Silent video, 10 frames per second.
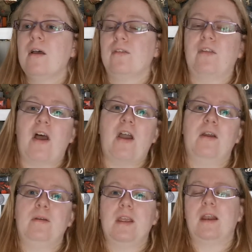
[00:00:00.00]
So,
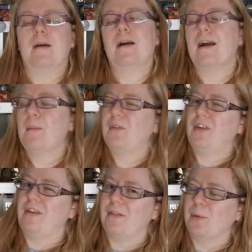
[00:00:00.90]
you know, I can't be
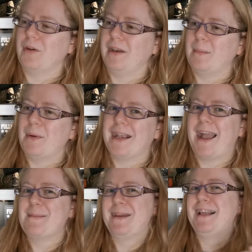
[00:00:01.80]
too disappointed, but I
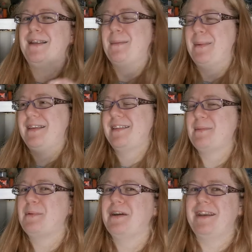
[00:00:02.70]
can be a little bit
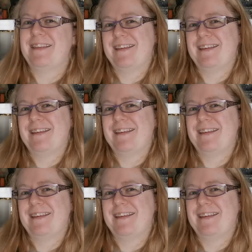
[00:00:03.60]
disappointed.